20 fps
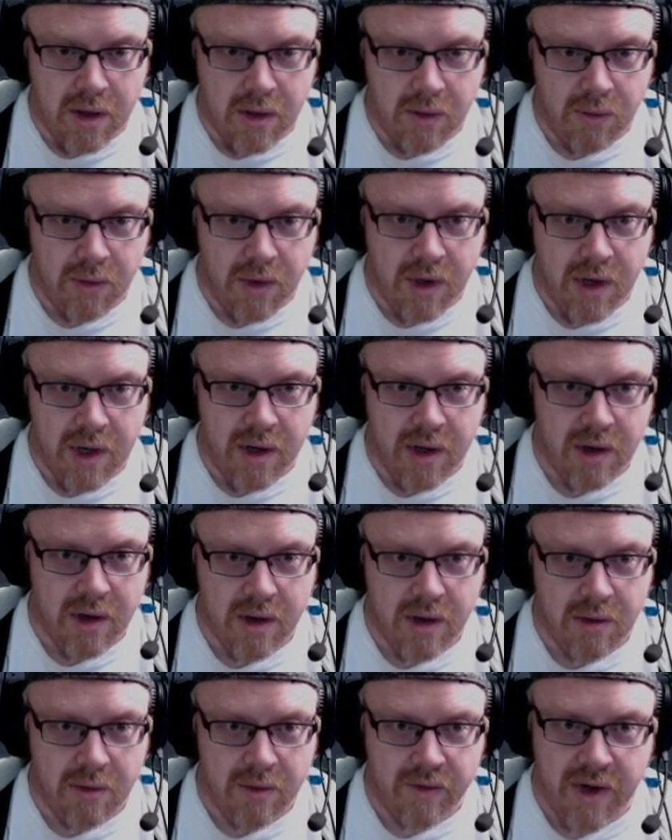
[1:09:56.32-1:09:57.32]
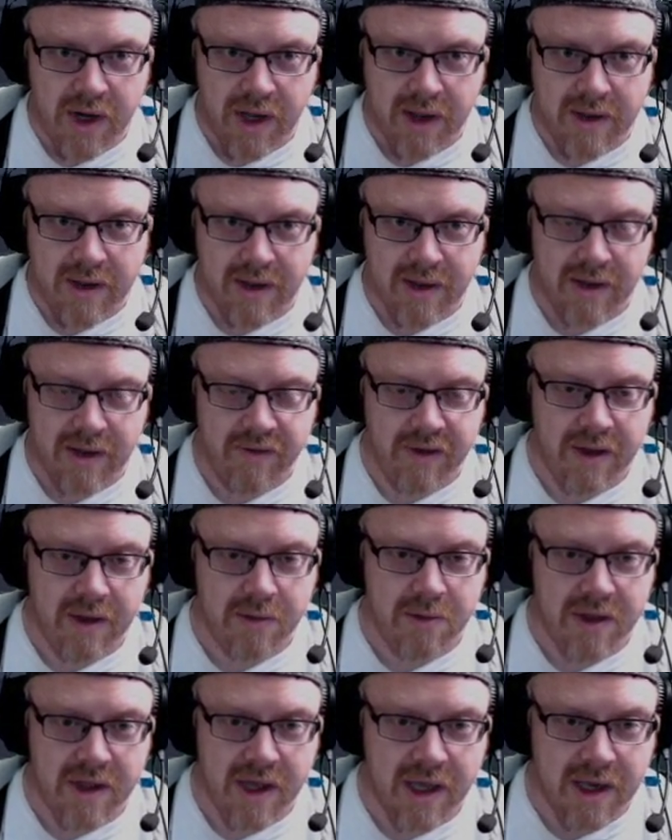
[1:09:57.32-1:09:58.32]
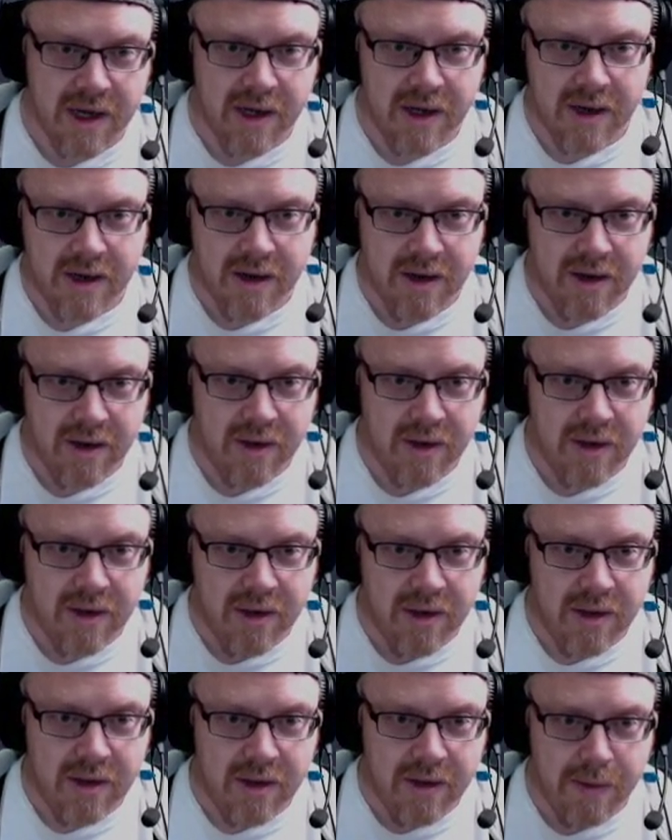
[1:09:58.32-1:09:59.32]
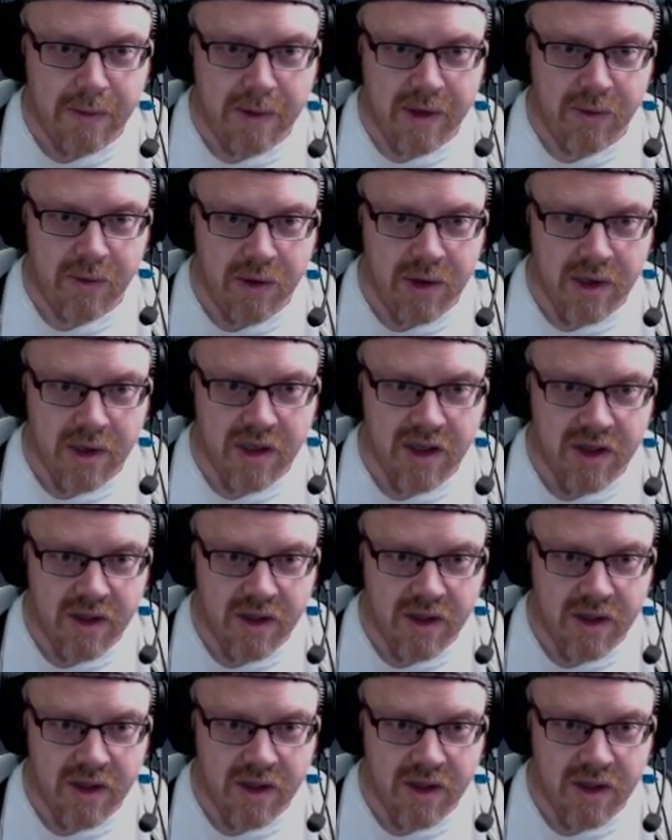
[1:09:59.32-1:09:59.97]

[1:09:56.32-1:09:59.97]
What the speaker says: We're running at 60 frames per second. Might work.